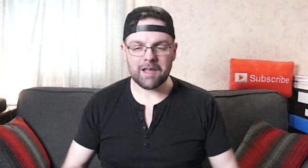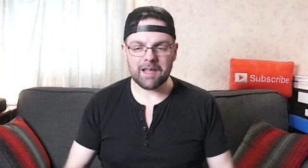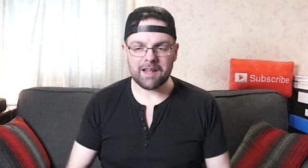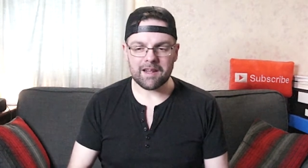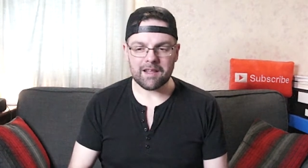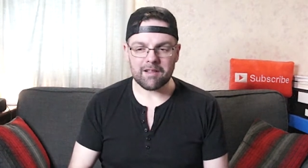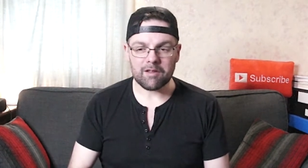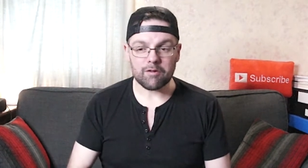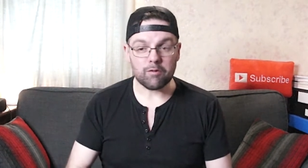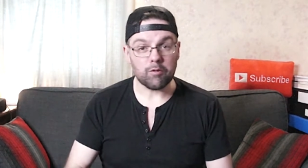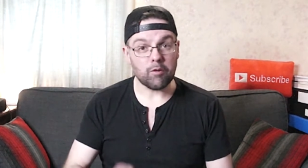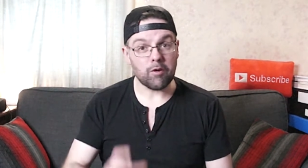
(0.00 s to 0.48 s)
A
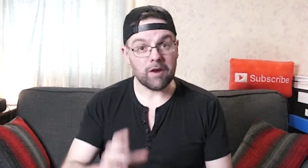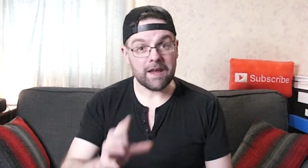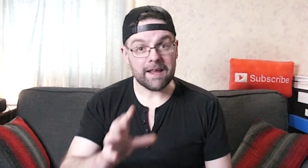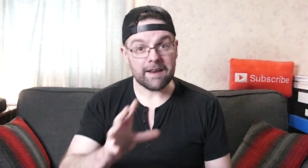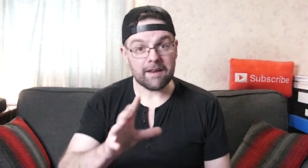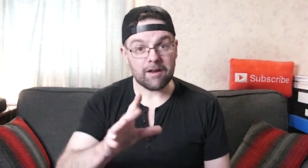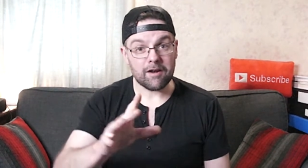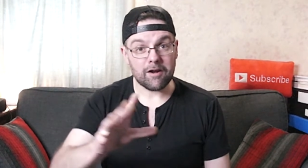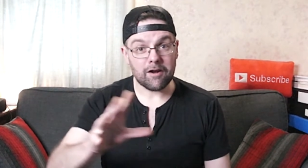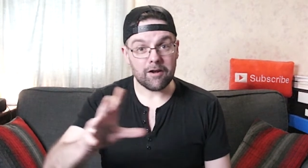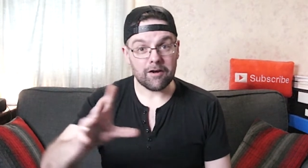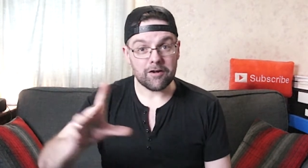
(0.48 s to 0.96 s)
little
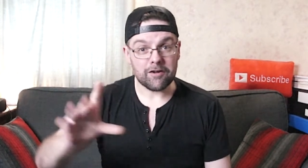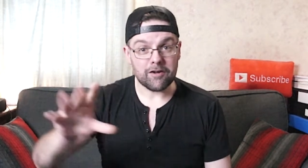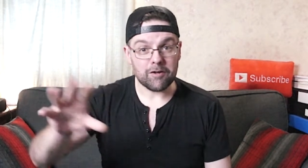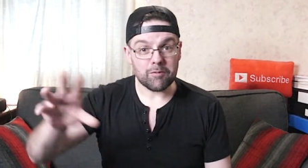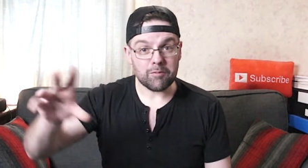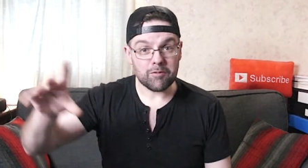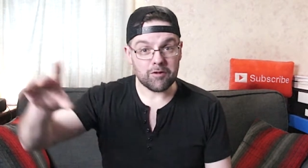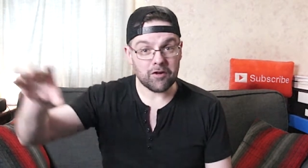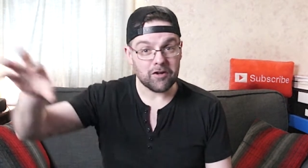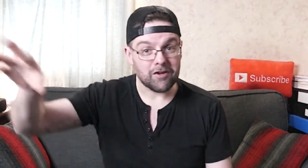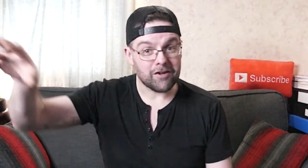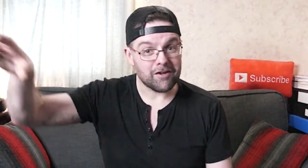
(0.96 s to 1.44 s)
rain cloud
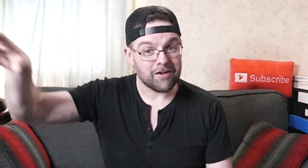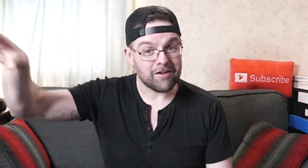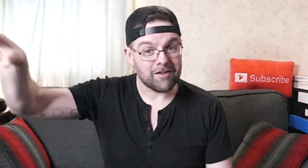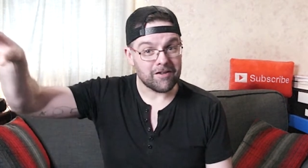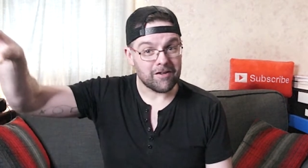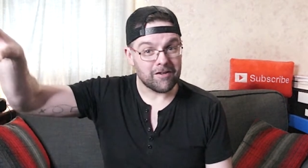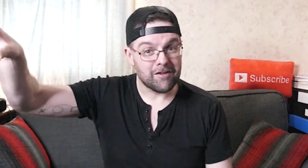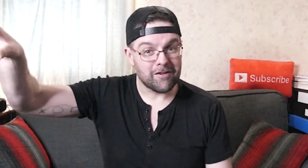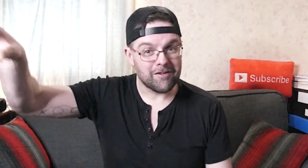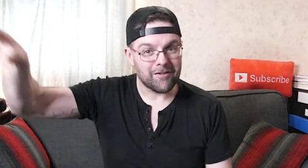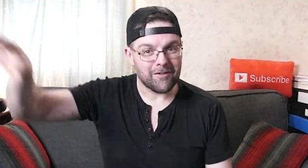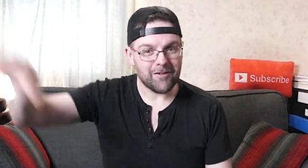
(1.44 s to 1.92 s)
comes out
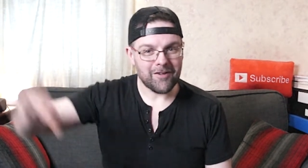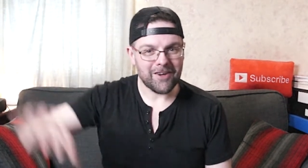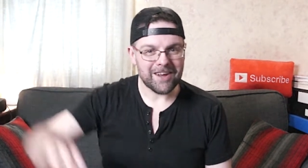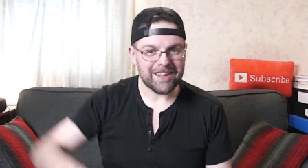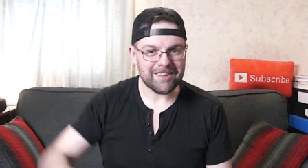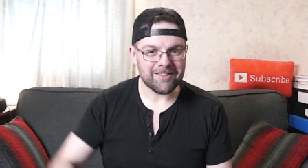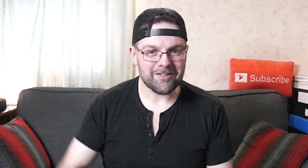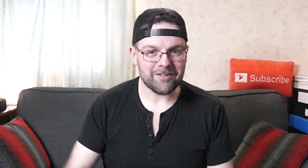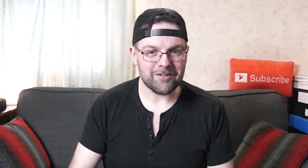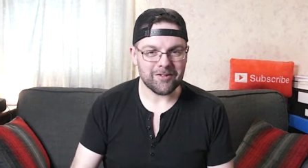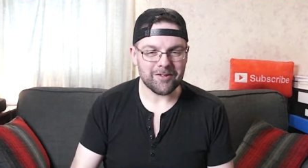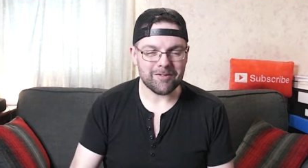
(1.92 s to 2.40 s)
and
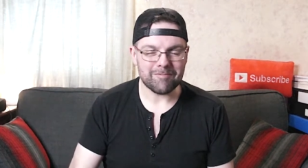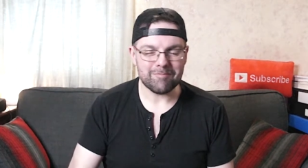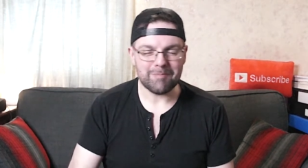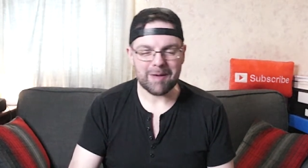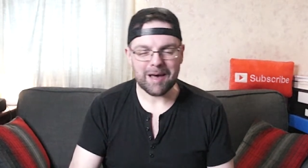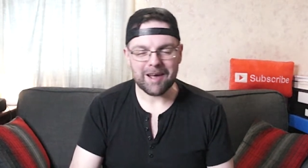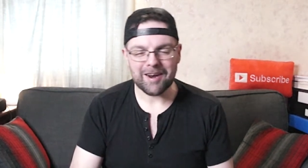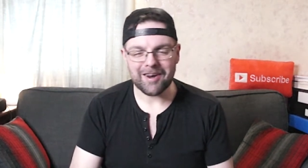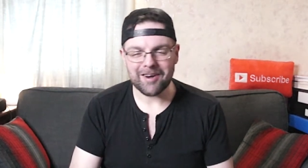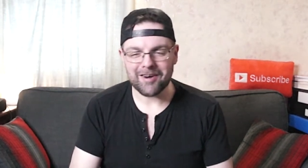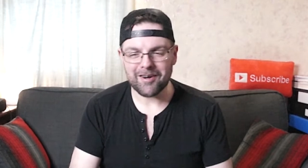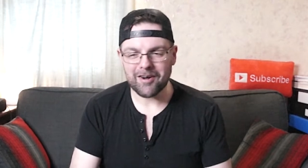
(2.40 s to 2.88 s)
rains on
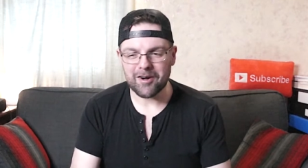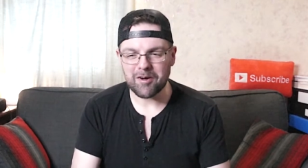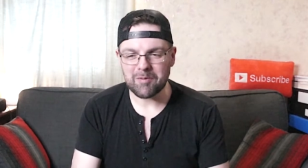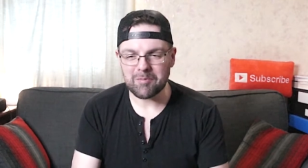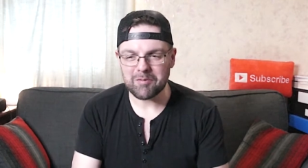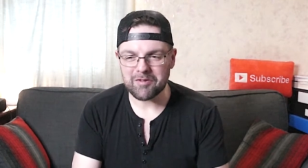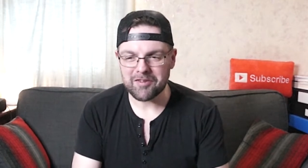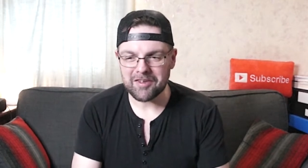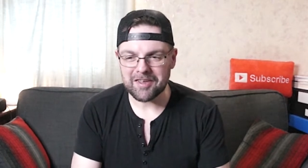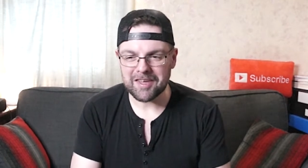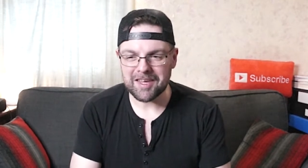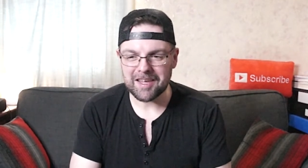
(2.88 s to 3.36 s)
Man at
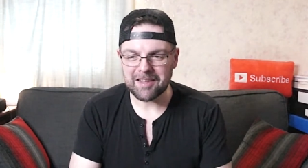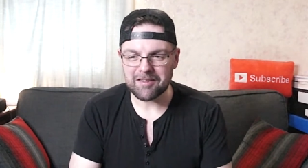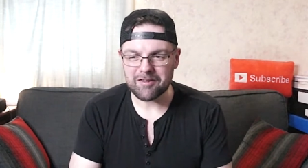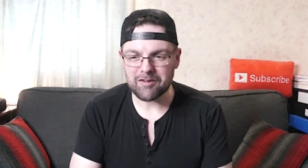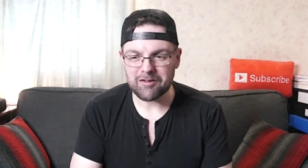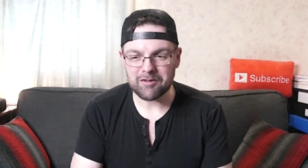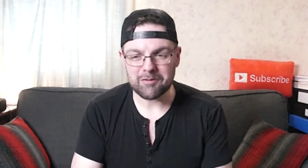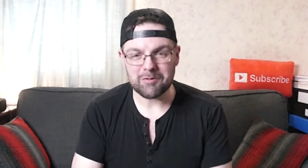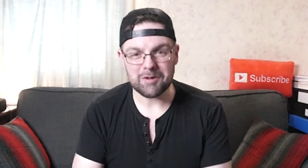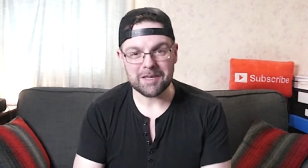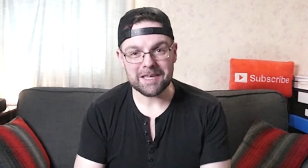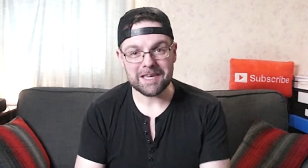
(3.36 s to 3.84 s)
Arms again.
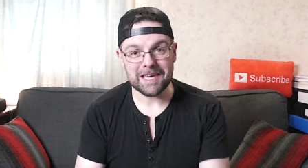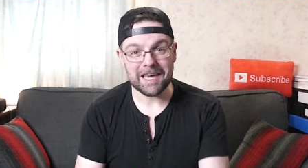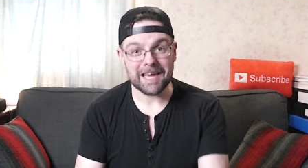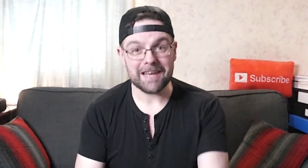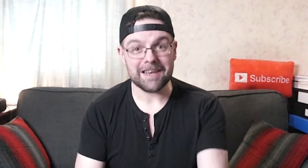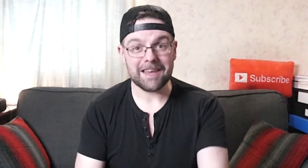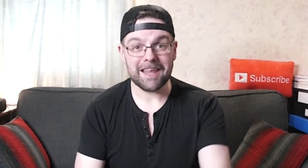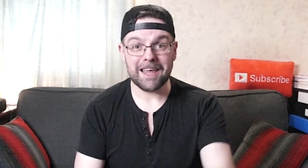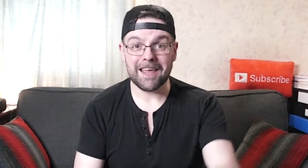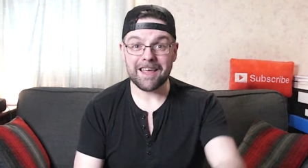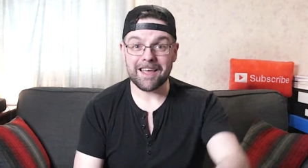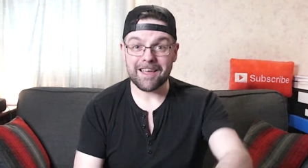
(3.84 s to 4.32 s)
So we
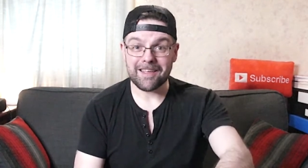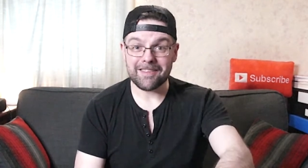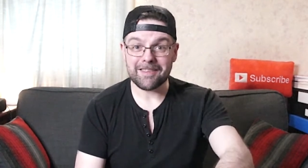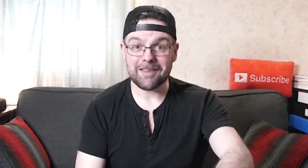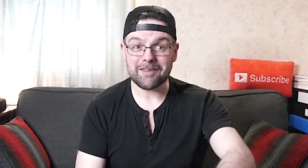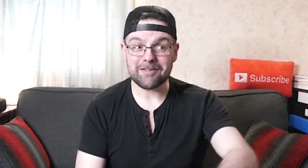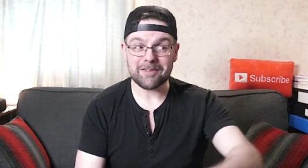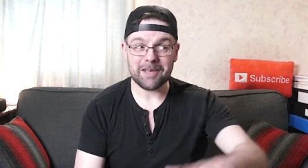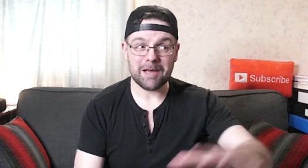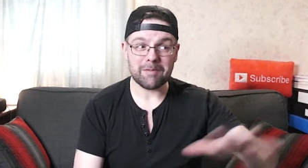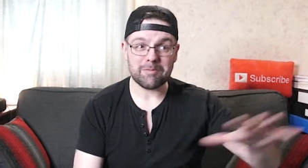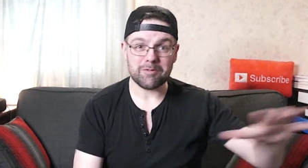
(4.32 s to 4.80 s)
get, in
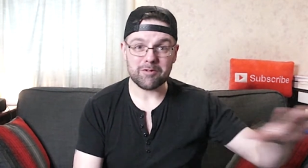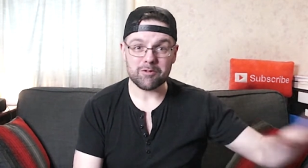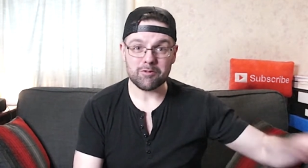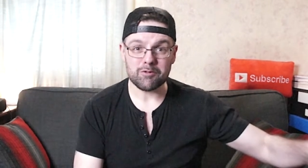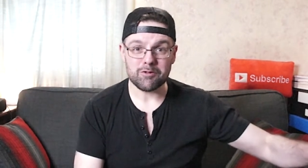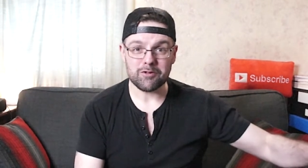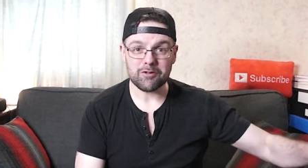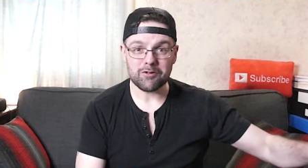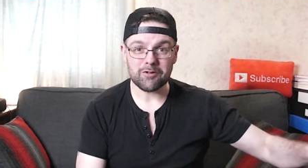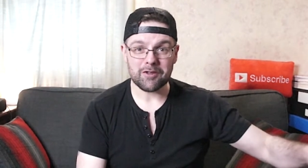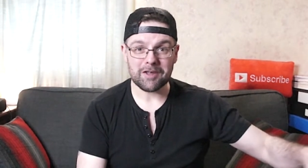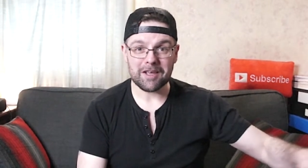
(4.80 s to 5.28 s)
this episode,
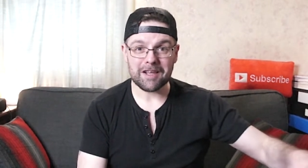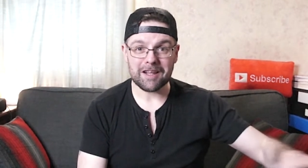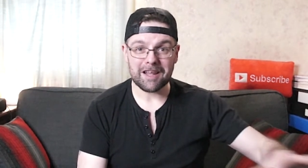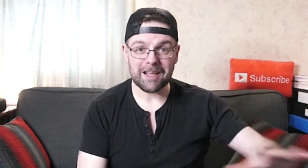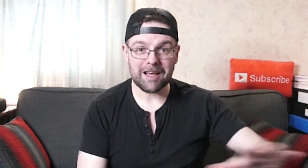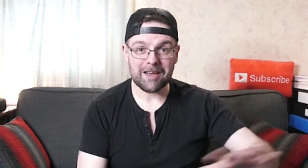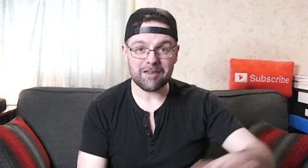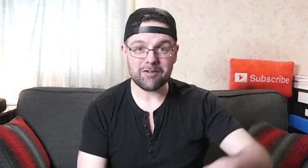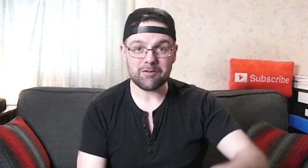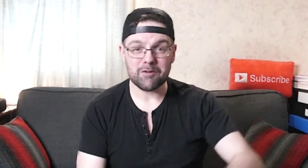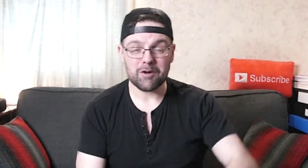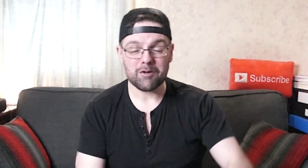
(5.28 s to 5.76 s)
just like the
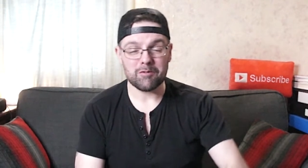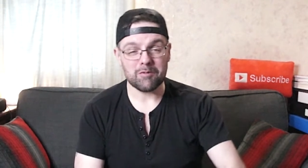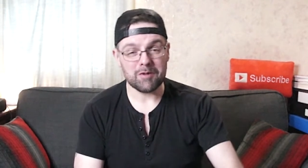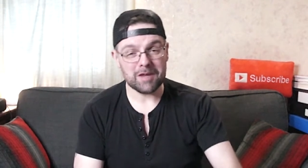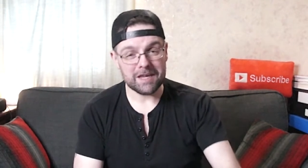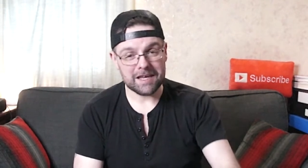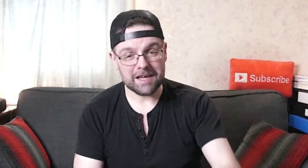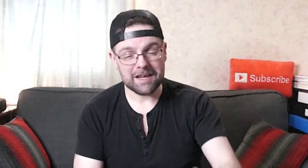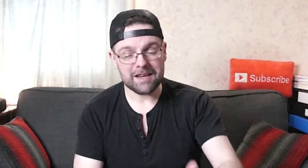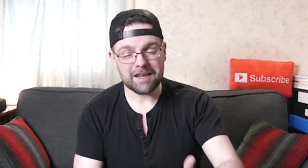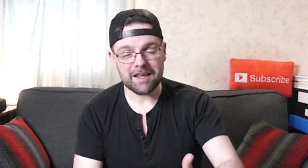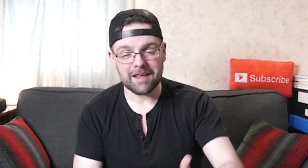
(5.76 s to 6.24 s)
last one, we
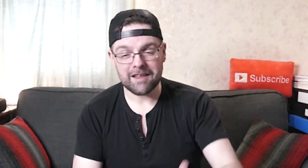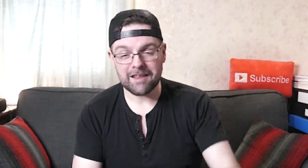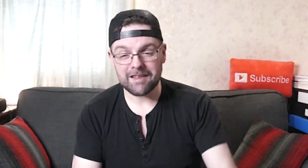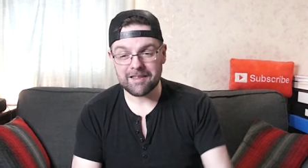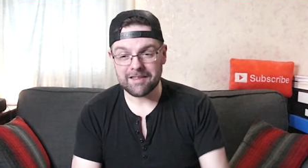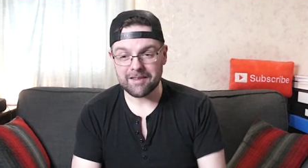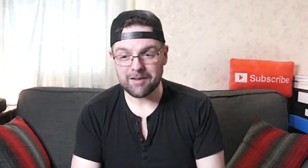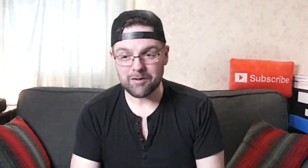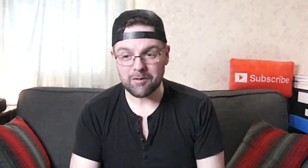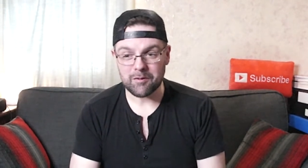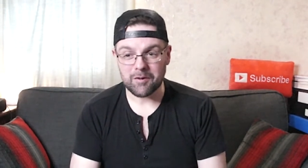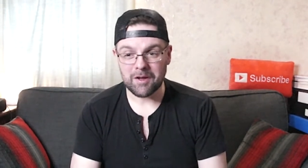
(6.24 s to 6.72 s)
get,
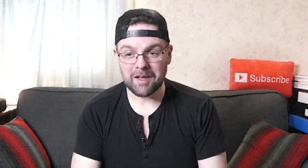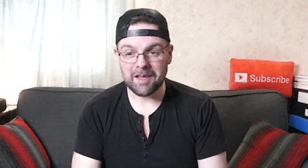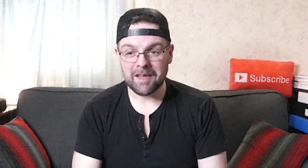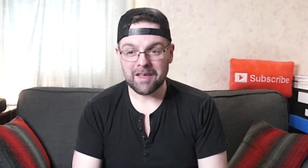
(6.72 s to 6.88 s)
you know,